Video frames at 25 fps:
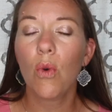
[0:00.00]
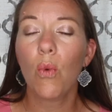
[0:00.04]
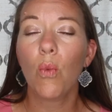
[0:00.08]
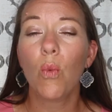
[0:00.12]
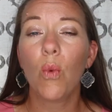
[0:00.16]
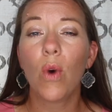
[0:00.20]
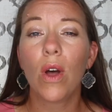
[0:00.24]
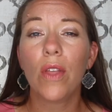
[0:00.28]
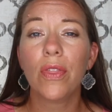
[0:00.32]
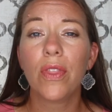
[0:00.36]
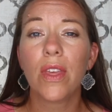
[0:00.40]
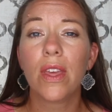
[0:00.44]

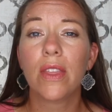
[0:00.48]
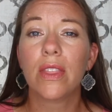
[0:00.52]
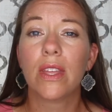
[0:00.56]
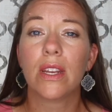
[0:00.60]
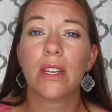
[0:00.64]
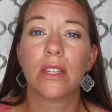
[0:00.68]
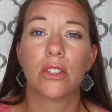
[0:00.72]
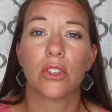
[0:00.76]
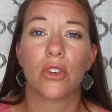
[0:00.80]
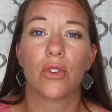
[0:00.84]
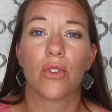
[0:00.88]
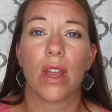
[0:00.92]
One thing that
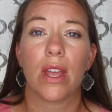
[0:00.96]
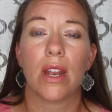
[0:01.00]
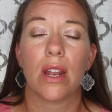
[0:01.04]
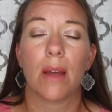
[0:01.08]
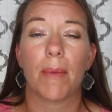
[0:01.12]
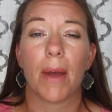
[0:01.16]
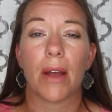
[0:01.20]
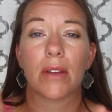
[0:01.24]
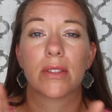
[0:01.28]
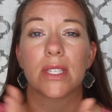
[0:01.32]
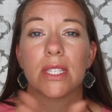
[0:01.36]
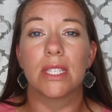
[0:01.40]
is great
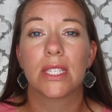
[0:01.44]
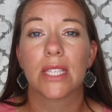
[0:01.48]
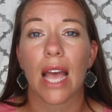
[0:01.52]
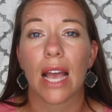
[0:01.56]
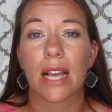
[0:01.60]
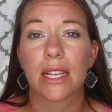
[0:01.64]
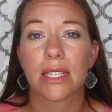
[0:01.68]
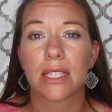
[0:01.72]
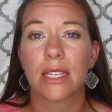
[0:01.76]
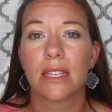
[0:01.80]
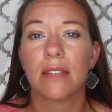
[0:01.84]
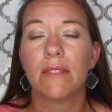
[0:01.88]
about
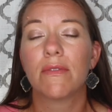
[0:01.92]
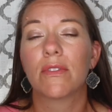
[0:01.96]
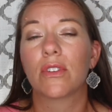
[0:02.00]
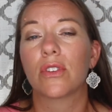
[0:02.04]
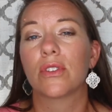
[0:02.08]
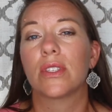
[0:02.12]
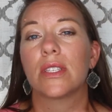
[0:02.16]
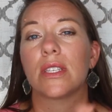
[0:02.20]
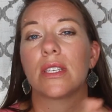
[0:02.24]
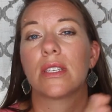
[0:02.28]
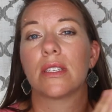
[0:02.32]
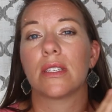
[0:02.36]
Saxon
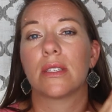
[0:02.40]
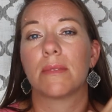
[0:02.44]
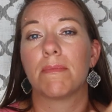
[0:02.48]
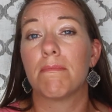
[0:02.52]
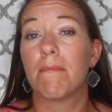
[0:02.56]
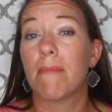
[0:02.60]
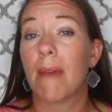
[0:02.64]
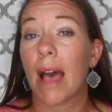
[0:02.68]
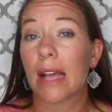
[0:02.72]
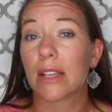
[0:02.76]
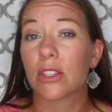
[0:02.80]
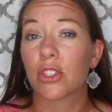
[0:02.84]
versus
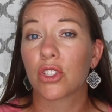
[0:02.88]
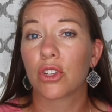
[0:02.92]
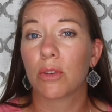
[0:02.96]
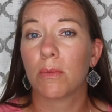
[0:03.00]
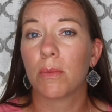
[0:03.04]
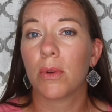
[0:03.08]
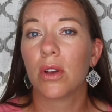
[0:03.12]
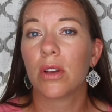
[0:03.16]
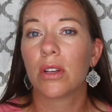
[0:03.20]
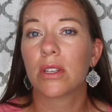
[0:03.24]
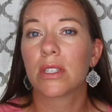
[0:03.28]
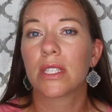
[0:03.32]

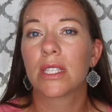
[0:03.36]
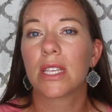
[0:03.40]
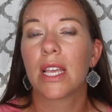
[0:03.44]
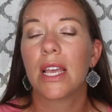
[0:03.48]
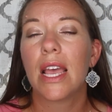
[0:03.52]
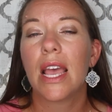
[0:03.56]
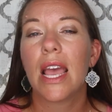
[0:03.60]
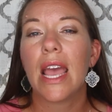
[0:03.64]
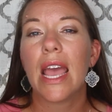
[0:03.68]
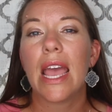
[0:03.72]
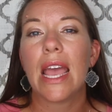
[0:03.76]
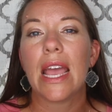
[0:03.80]
MasterBooks
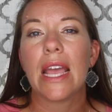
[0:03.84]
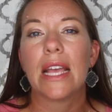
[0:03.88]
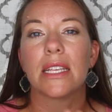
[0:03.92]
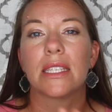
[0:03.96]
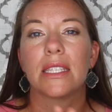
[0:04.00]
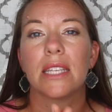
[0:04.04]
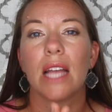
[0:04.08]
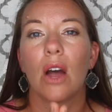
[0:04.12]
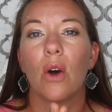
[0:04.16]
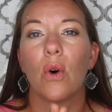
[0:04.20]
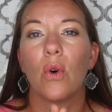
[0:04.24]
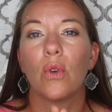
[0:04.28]

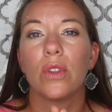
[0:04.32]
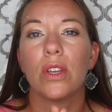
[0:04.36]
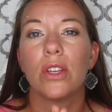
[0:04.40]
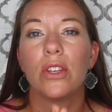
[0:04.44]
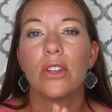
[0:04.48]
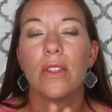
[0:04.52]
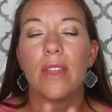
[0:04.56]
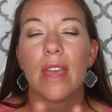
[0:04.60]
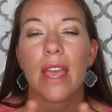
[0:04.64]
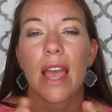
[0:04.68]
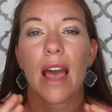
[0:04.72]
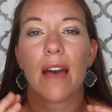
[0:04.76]
is not only
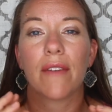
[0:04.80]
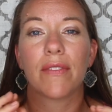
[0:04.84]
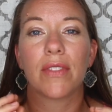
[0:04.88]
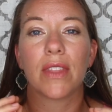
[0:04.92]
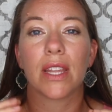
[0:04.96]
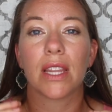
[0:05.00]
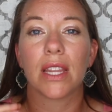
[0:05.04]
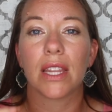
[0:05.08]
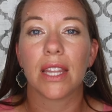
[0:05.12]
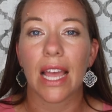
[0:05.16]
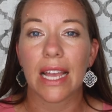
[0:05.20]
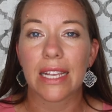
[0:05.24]
do they have
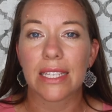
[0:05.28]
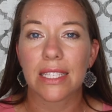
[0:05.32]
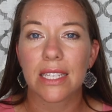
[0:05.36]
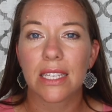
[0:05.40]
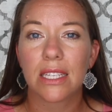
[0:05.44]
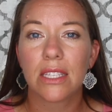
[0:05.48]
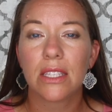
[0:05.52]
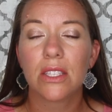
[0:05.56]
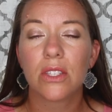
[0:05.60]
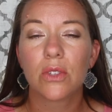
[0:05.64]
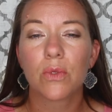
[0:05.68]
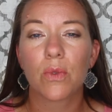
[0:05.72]
the
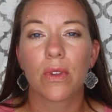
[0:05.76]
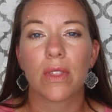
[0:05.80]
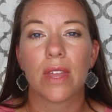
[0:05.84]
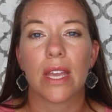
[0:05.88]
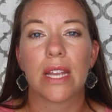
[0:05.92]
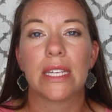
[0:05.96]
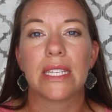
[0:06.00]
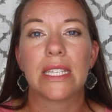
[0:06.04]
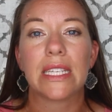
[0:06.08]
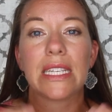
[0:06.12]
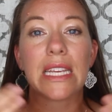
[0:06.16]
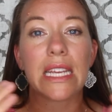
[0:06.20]
lessons where
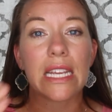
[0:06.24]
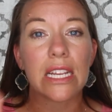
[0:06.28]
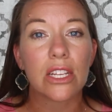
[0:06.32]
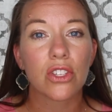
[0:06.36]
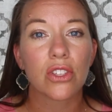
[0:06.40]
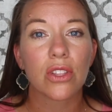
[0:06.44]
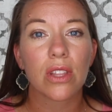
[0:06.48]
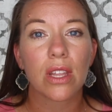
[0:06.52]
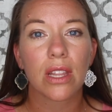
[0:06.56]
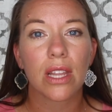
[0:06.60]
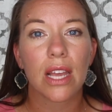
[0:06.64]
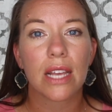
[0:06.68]
they
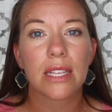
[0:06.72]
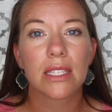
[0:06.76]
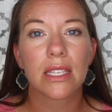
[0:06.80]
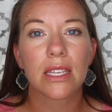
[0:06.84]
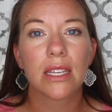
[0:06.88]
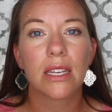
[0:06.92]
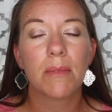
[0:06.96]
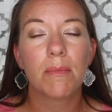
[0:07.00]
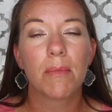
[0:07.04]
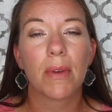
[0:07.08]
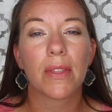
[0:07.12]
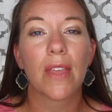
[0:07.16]
teach the
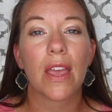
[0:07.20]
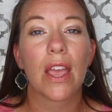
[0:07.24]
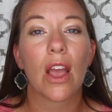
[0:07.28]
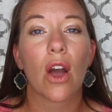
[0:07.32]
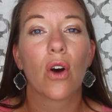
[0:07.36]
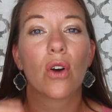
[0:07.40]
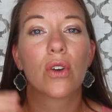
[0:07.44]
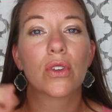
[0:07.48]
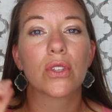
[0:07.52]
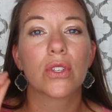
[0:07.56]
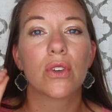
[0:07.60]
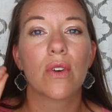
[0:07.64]
lesson, but they
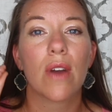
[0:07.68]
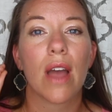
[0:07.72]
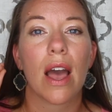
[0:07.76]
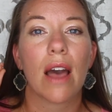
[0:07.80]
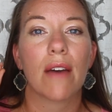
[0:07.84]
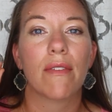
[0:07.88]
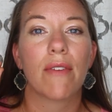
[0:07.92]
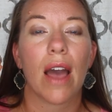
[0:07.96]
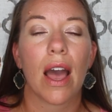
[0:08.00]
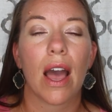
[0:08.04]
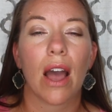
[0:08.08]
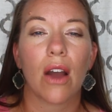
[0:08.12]
also
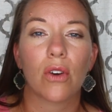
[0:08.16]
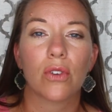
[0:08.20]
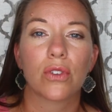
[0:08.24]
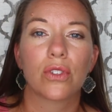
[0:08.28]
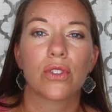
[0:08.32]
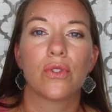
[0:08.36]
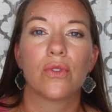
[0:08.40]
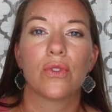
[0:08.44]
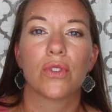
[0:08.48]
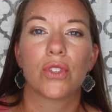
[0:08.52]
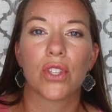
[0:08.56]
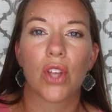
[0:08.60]
have how
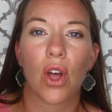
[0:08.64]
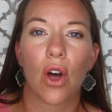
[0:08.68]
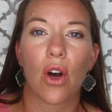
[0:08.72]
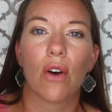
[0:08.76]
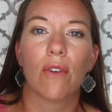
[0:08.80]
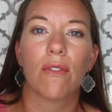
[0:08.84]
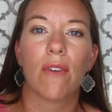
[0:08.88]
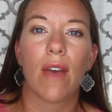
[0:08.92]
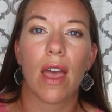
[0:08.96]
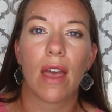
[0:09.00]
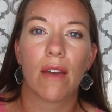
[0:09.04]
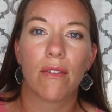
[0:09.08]
to
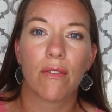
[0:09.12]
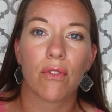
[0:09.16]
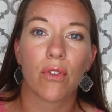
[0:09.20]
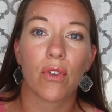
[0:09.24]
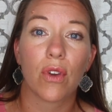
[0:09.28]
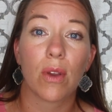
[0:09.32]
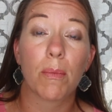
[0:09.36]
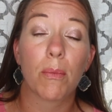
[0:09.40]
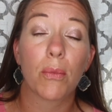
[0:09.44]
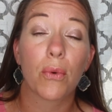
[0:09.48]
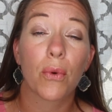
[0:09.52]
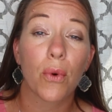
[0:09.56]
solve
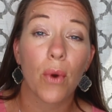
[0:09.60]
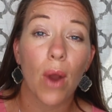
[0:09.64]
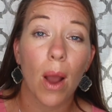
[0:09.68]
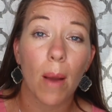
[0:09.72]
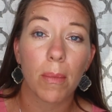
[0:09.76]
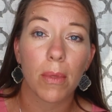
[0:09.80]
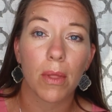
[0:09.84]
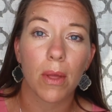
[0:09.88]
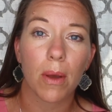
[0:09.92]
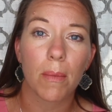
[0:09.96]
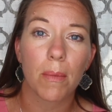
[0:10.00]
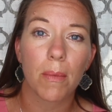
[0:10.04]
every
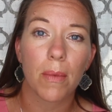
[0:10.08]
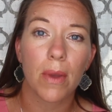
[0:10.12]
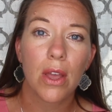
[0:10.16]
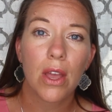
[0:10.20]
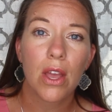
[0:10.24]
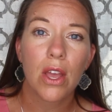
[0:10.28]
problem.